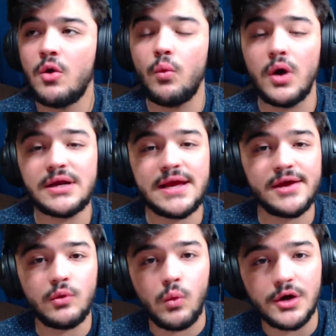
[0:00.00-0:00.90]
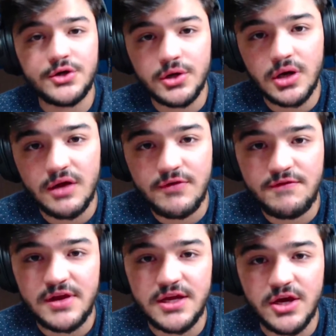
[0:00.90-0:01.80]
one hit wonder of a
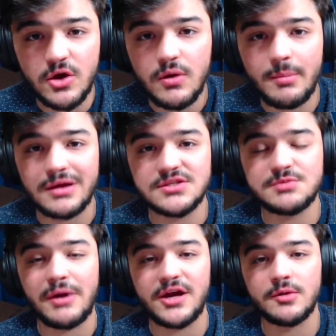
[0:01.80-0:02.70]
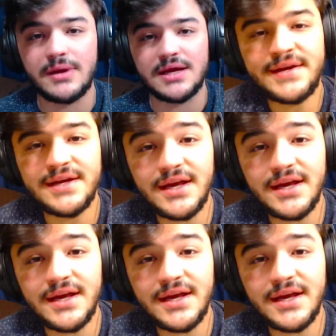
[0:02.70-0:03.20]
video about Spider Man.